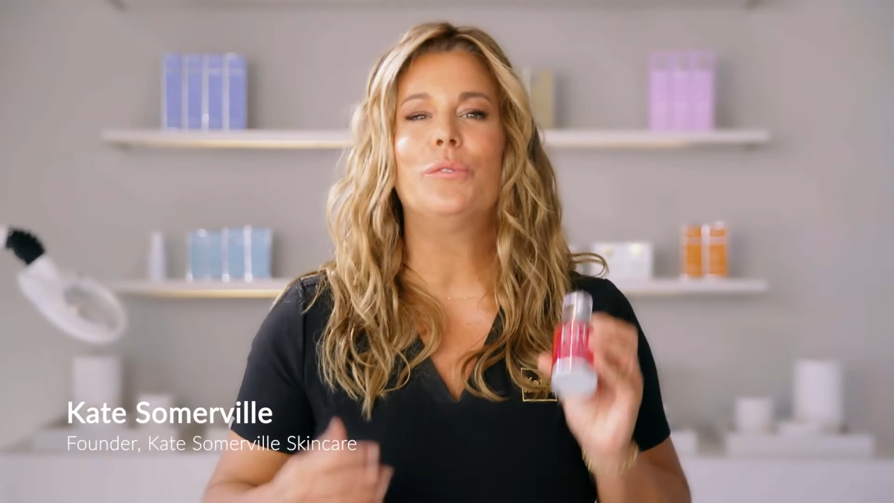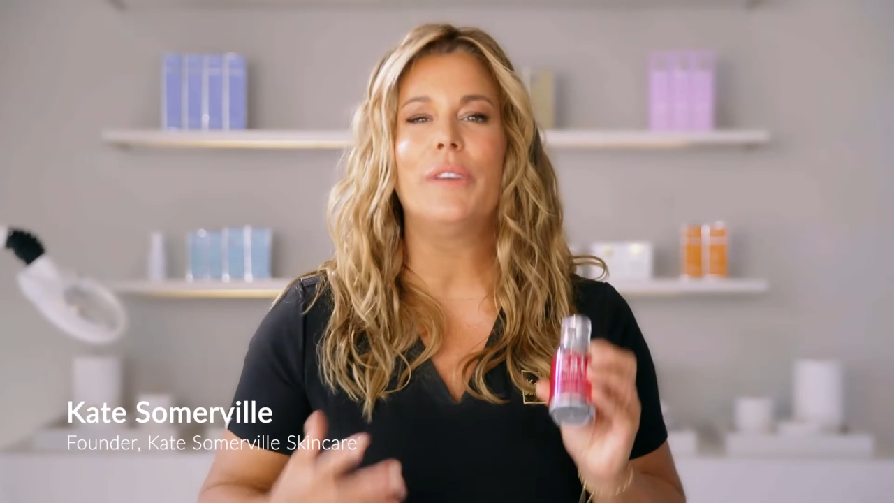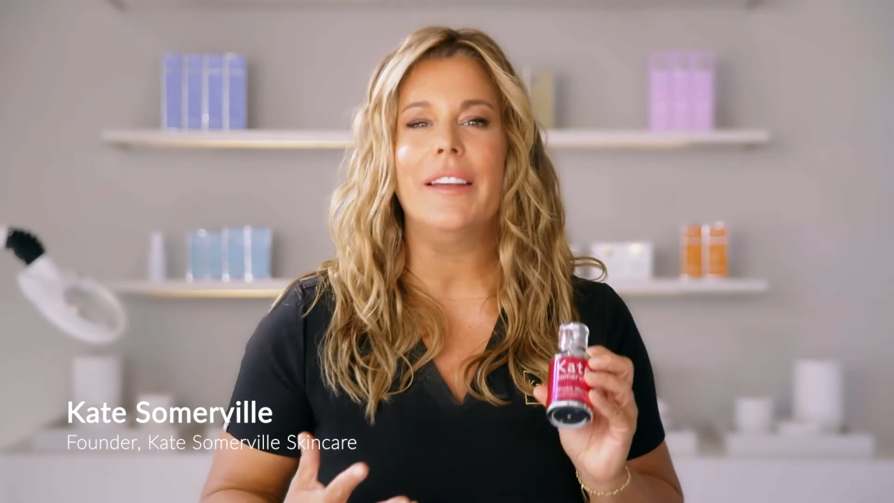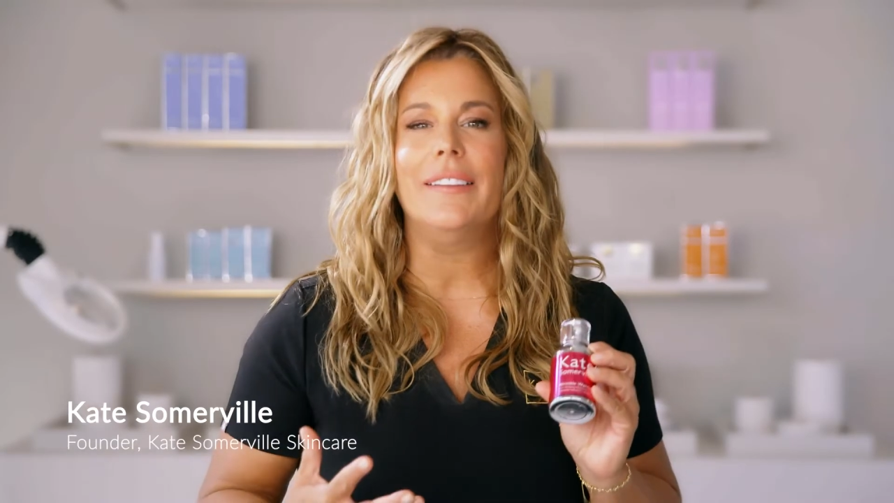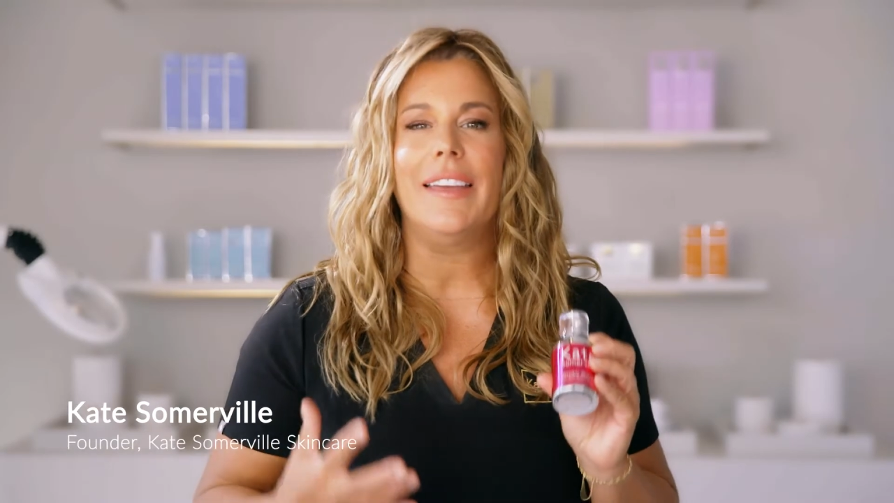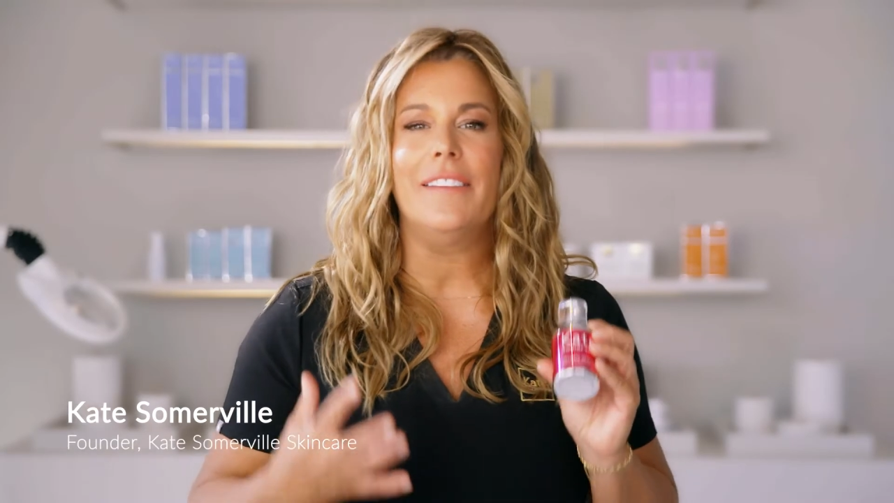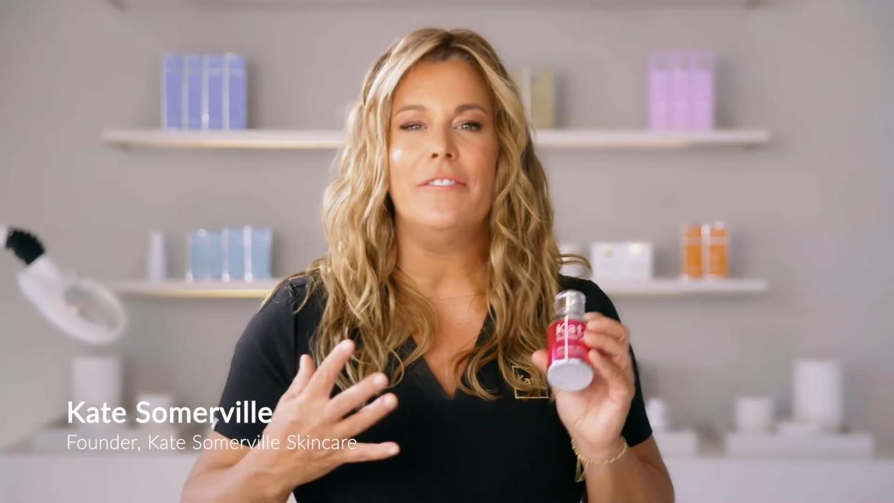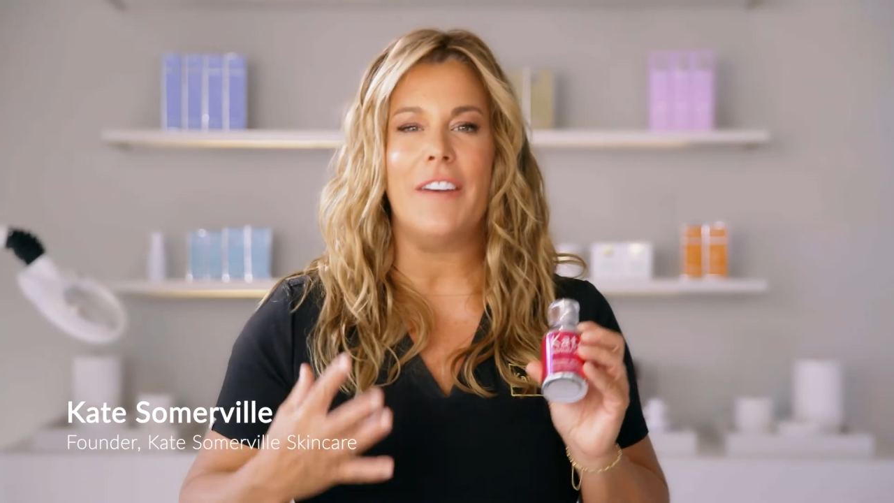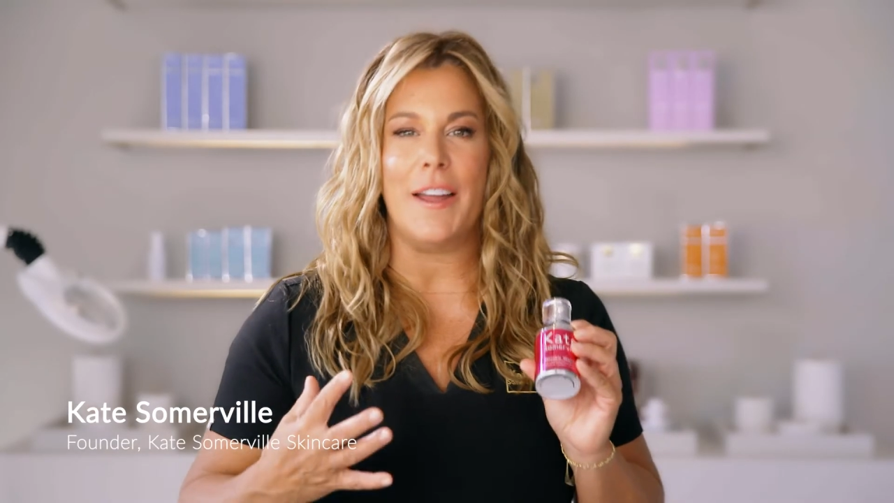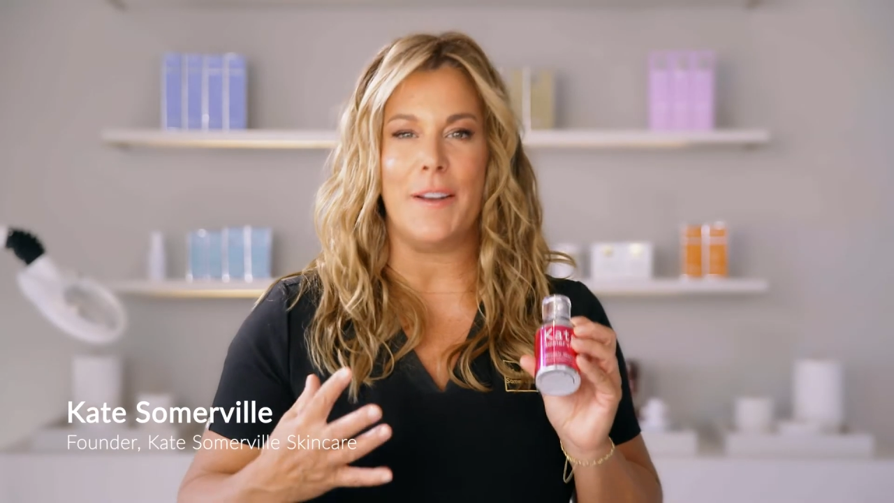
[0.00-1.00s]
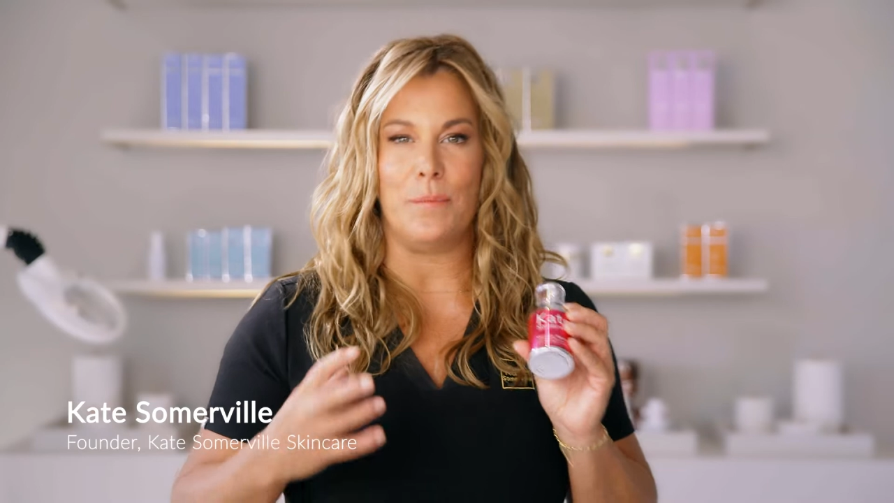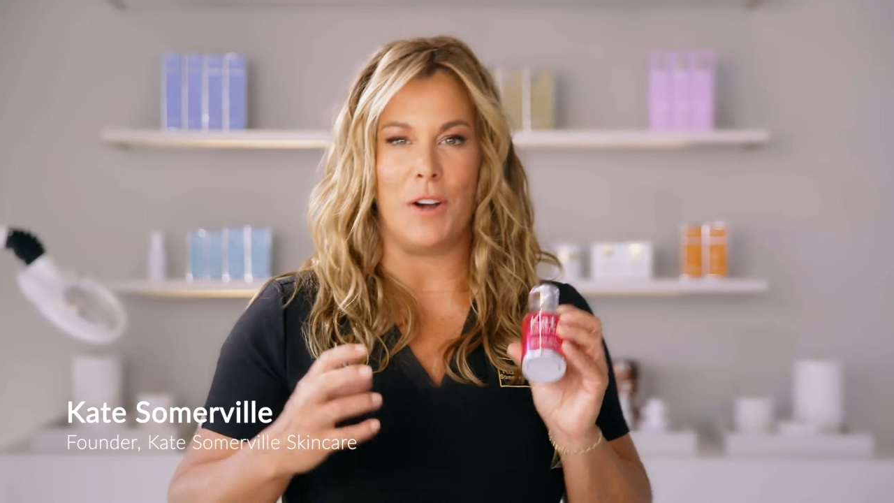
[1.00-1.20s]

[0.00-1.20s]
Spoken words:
really fun